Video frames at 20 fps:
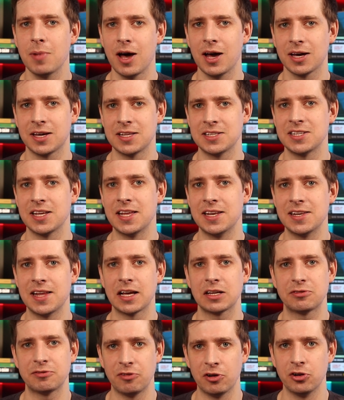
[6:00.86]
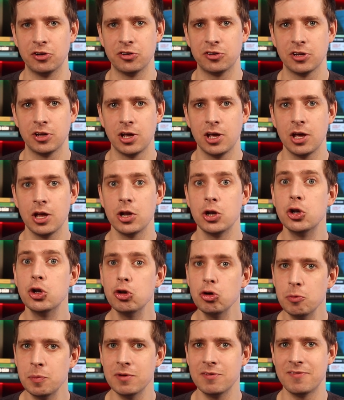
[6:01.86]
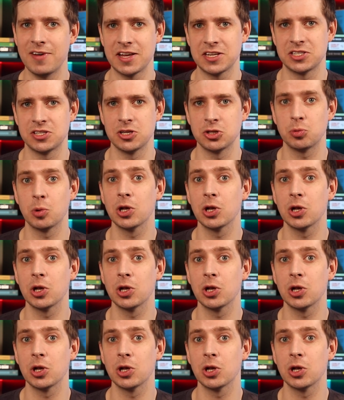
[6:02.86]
Markets Index Fund. Noob investors